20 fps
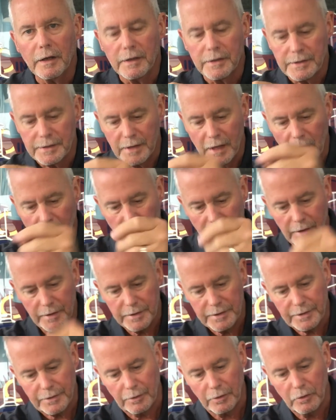its
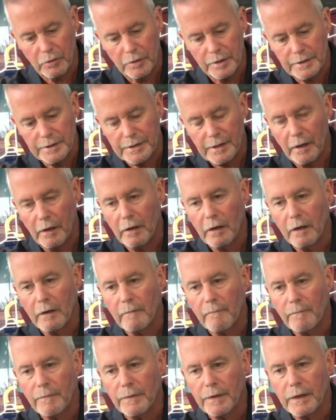screw
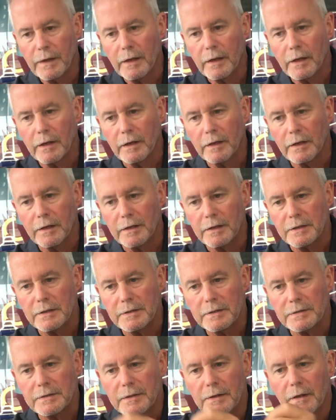insert
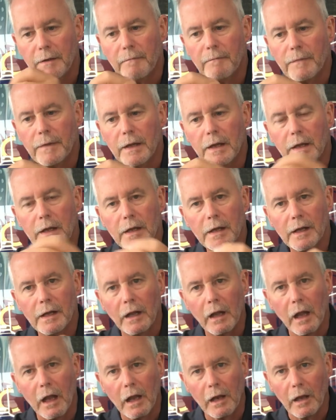is
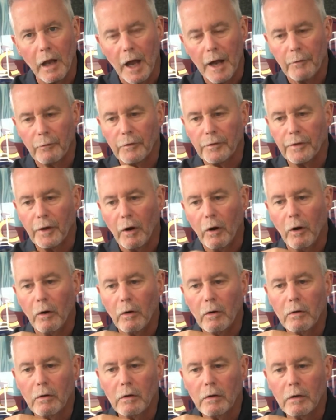aligned with the
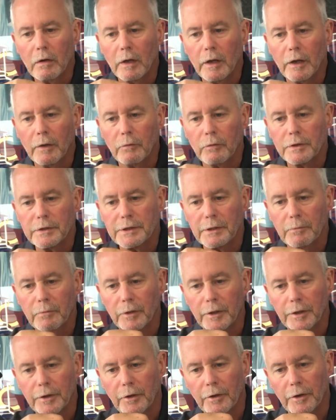hole, and we're
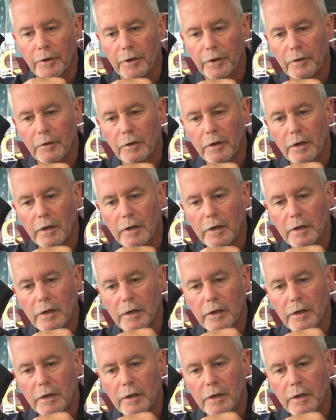simply going to